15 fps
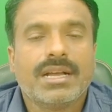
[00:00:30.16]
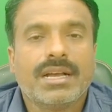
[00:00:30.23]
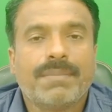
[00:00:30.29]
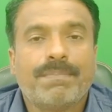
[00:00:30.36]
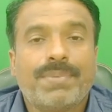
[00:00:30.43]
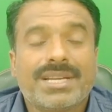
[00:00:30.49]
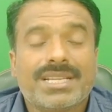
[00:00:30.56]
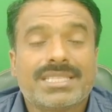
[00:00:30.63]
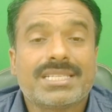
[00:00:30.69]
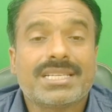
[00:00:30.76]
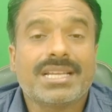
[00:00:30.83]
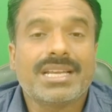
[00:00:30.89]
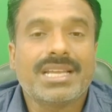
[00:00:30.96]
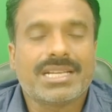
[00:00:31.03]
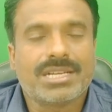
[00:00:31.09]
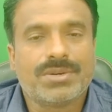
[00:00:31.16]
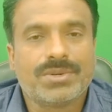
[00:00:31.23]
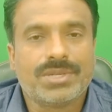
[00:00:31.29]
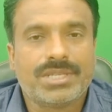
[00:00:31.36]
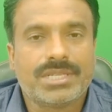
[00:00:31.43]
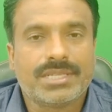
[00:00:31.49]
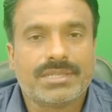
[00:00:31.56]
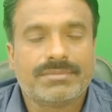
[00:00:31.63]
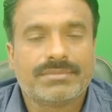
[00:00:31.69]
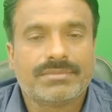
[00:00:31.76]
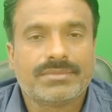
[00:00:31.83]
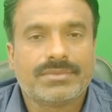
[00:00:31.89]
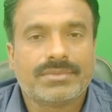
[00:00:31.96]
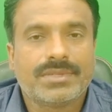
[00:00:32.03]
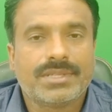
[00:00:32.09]
personal account,
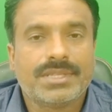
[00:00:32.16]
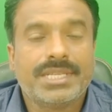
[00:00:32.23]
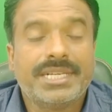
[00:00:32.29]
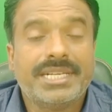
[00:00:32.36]
the